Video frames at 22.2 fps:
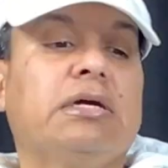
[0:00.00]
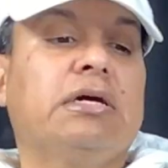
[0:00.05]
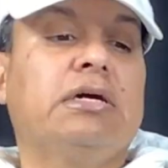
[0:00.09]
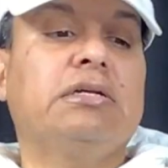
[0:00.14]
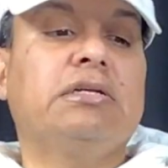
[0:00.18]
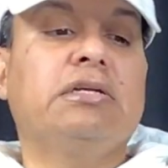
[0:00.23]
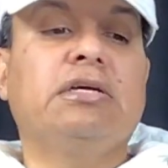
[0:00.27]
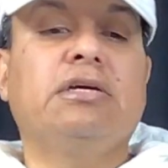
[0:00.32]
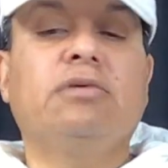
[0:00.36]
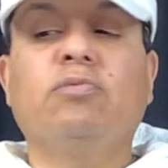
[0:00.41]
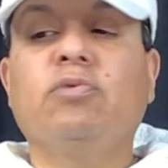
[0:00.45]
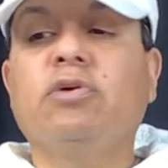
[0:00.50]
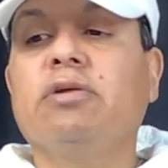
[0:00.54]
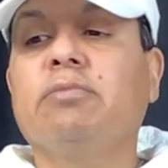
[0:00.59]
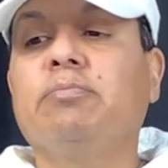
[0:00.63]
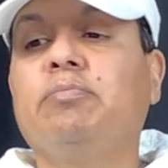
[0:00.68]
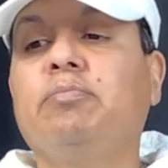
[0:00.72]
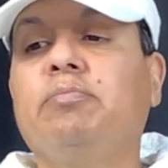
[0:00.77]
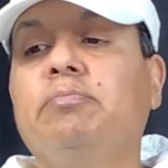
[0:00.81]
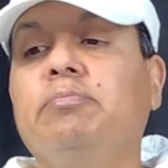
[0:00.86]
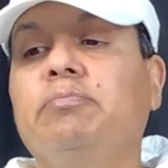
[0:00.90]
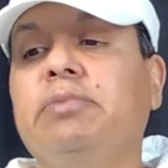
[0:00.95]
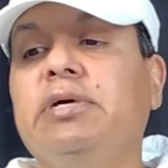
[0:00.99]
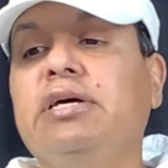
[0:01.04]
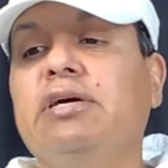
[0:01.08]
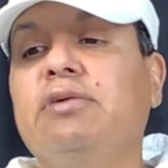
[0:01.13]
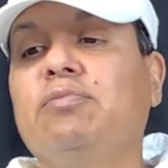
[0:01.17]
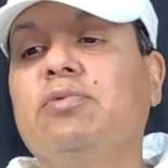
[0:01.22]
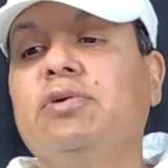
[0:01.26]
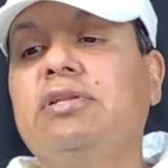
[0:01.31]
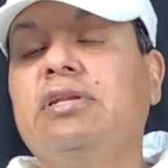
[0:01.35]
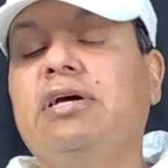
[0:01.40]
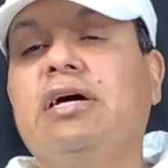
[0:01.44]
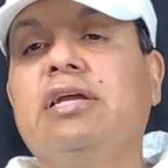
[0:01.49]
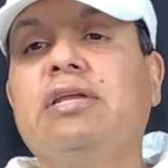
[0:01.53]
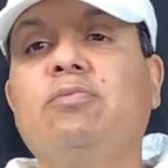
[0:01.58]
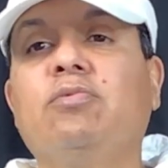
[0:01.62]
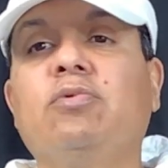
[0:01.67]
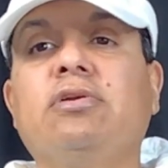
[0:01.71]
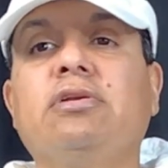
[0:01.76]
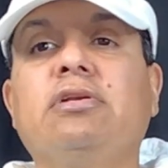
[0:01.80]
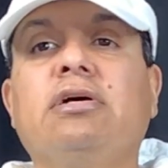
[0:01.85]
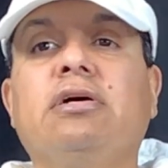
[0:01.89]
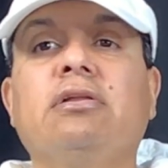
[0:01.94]
I did win a bid with
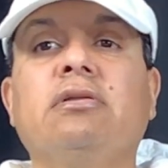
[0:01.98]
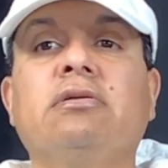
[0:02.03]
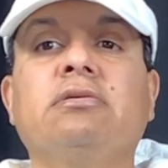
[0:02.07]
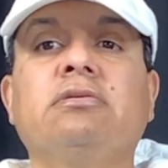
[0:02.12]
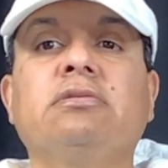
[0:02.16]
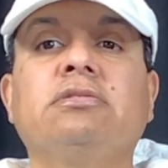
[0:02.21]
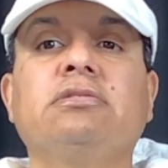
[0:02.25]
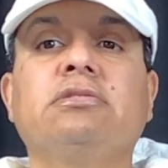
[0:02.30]
$91.